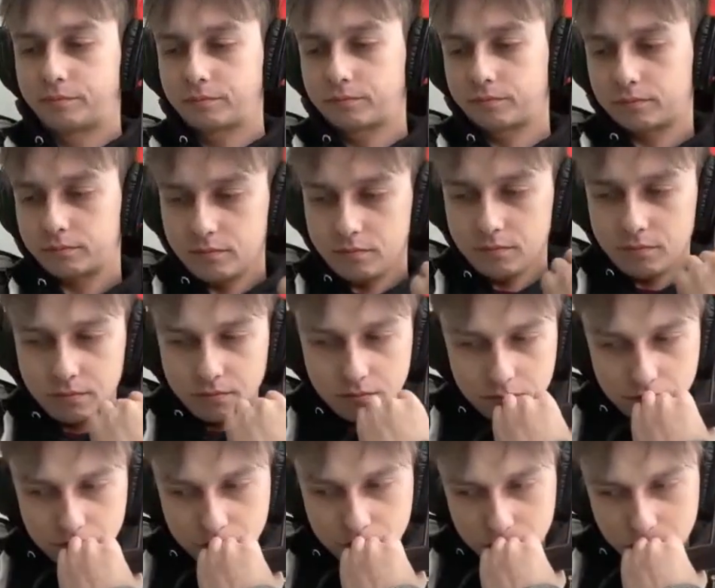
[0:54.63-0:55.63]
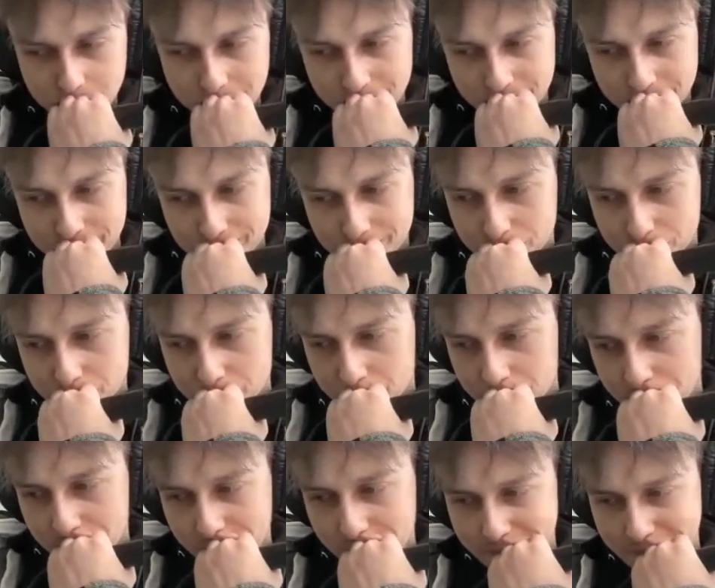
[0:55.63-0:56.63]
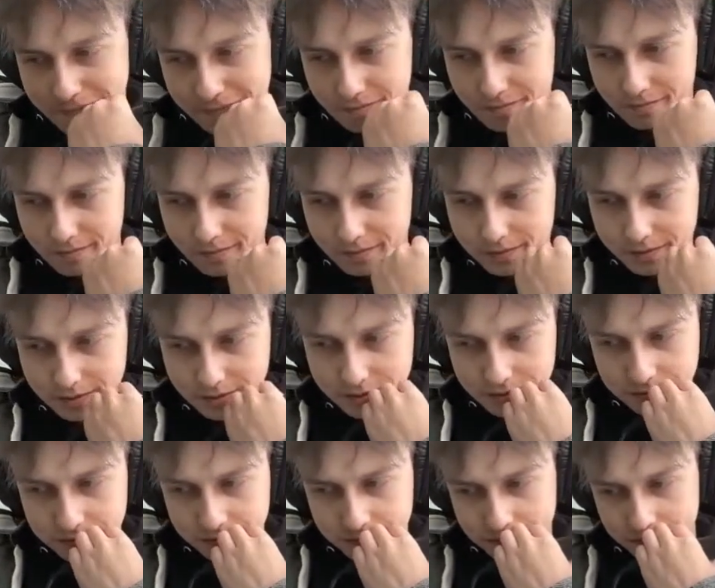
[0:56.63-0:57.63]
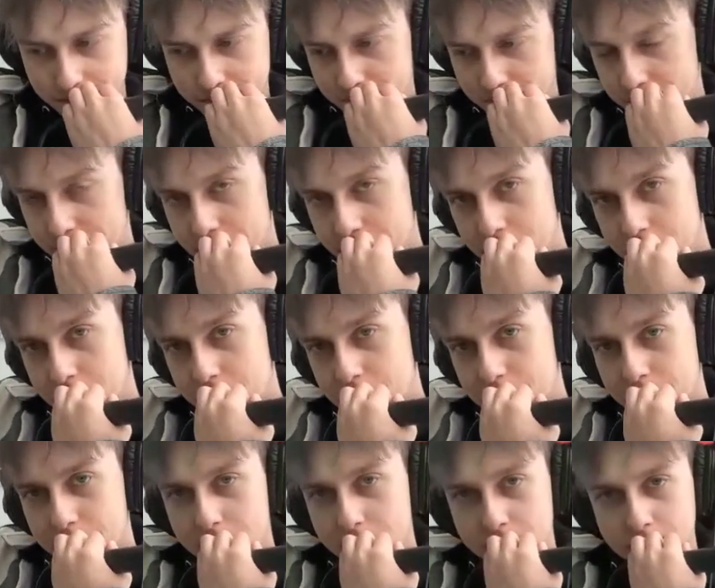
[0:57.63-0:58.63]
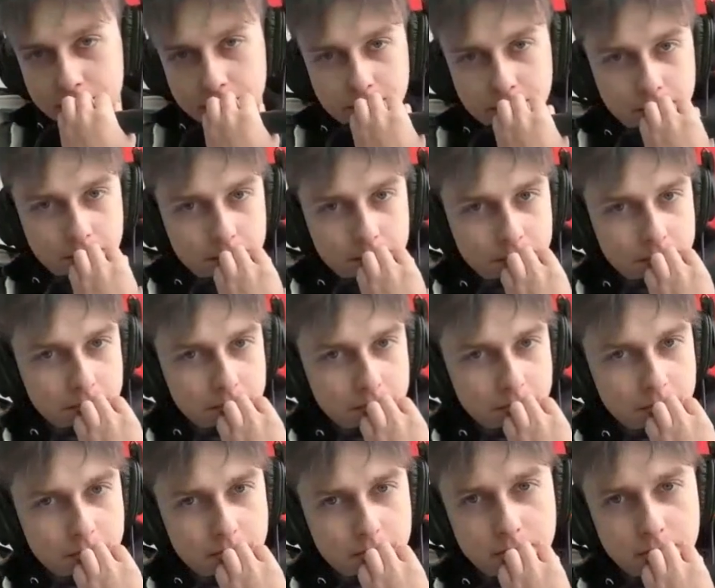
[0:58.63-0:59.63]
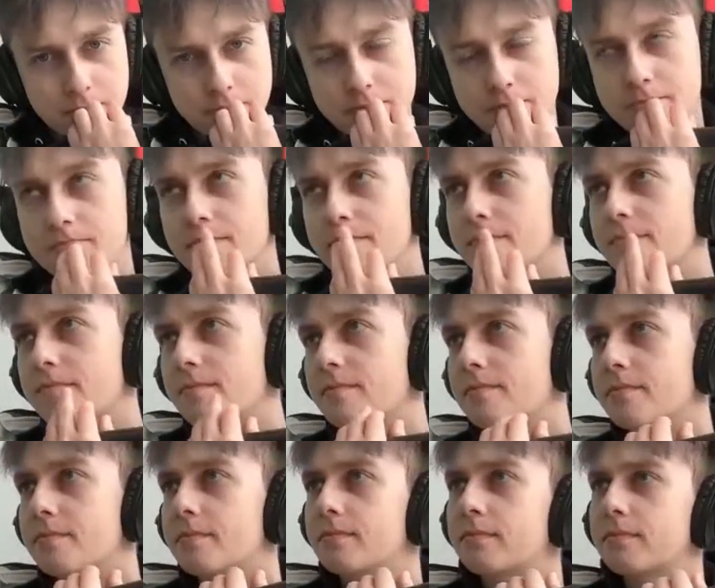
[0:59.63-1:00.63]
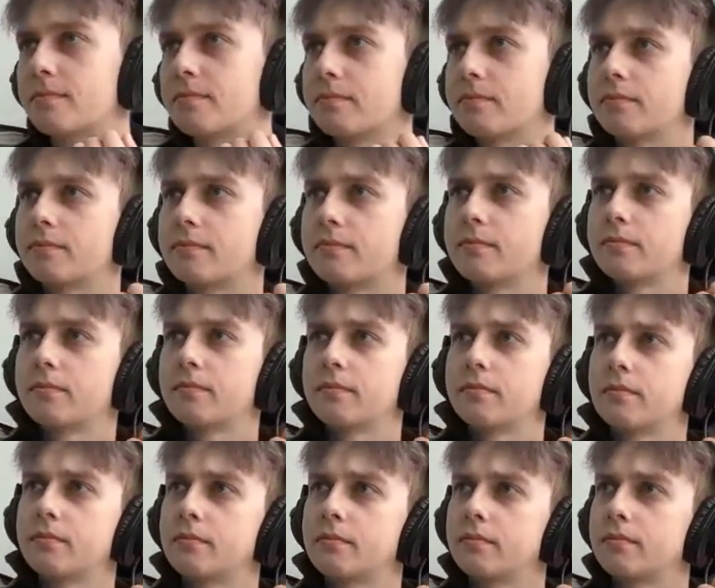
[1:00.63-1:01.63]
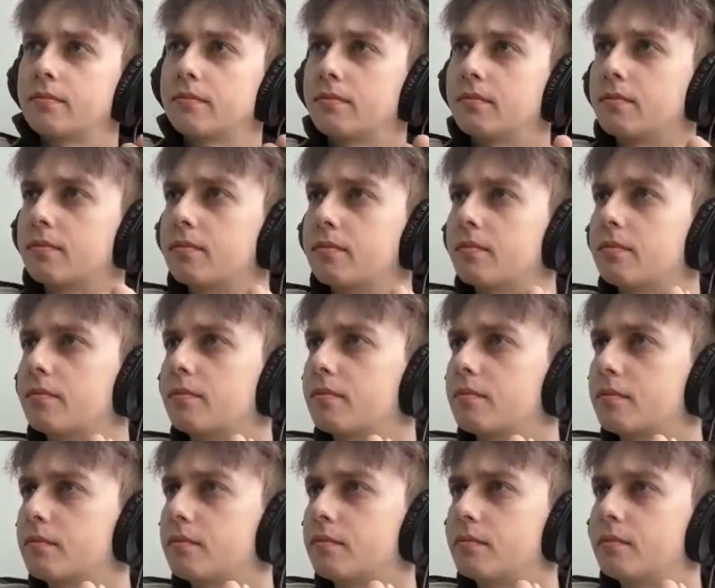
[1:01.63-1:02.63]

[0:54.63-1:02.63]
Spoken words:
No words are spoken by the person on screen.